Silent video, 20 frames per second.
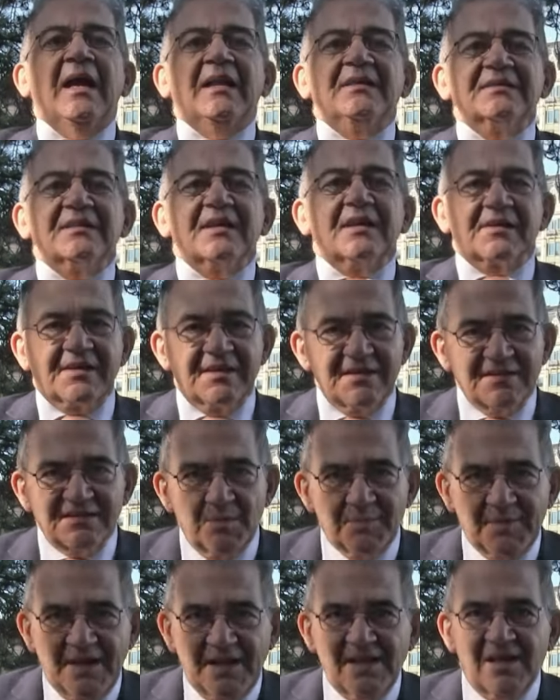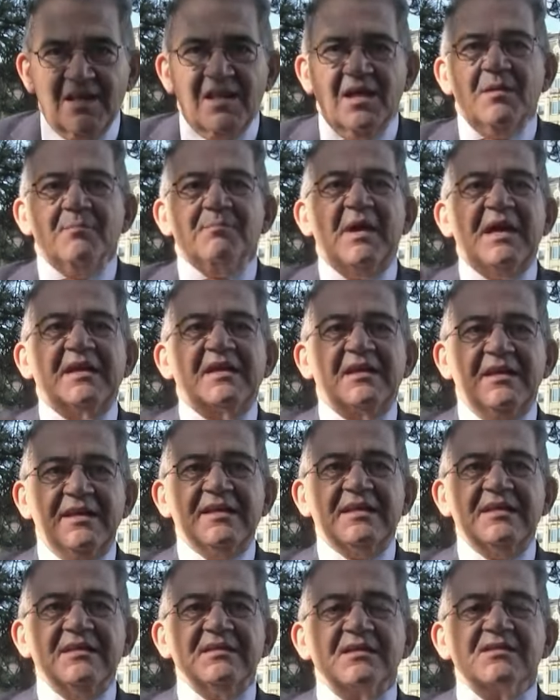And ring the bell. By
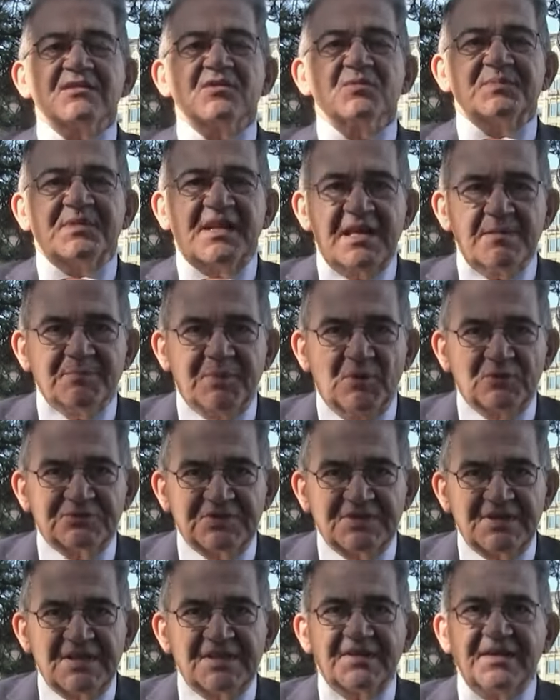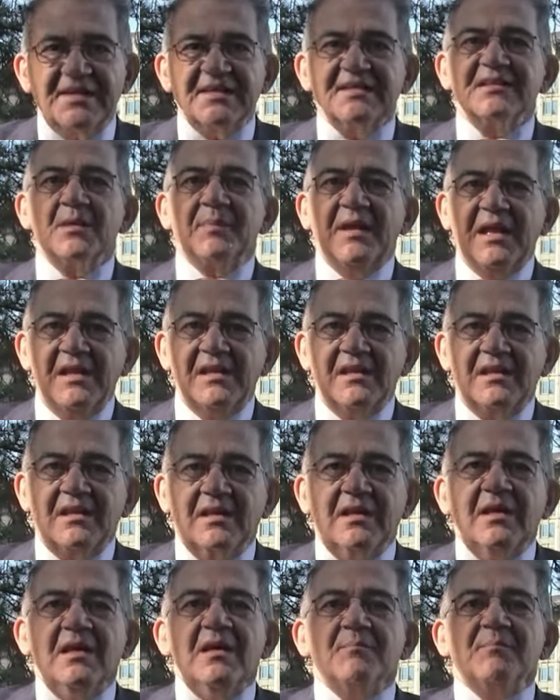clicking the subscribe button and ring the
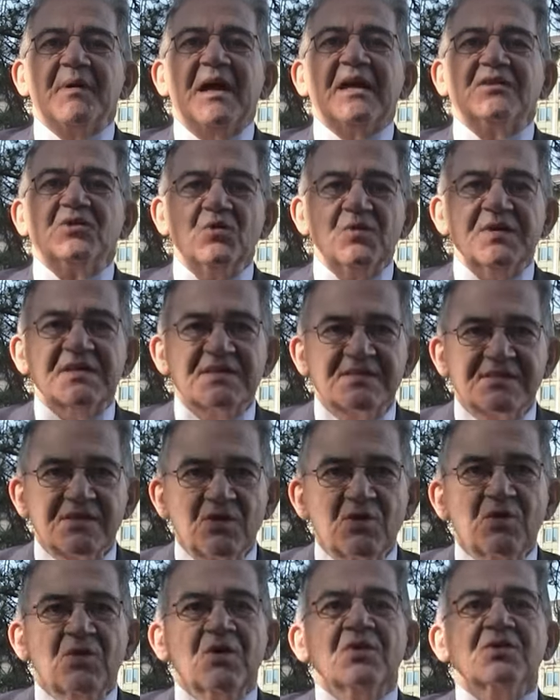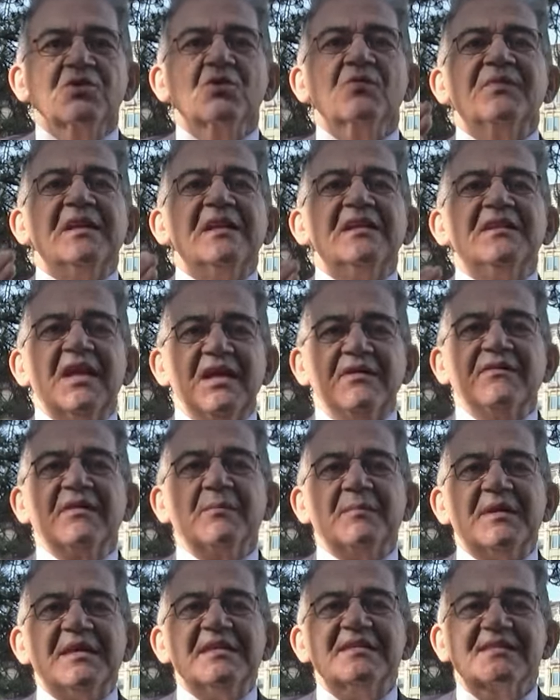bell, by doing so, you will
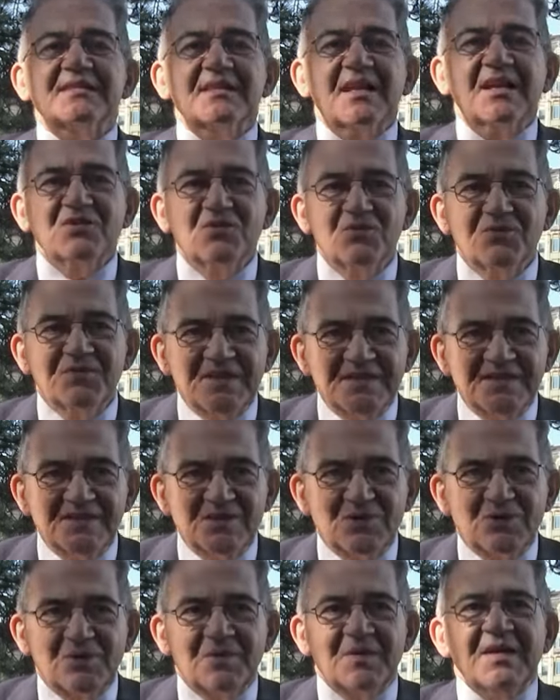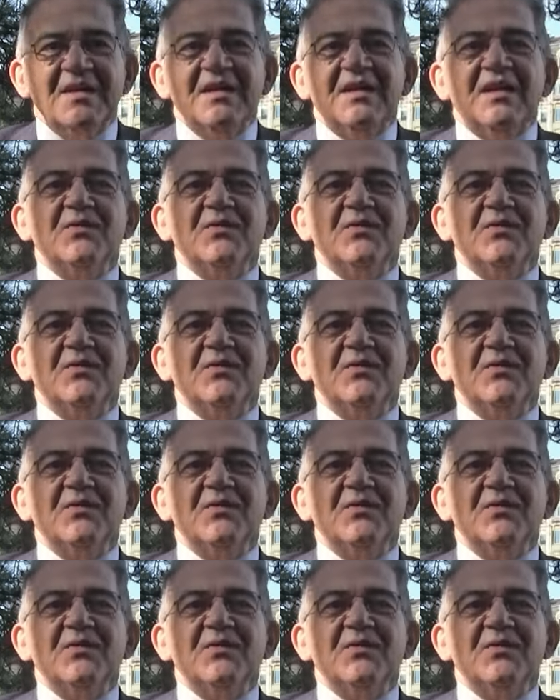never miss a new video.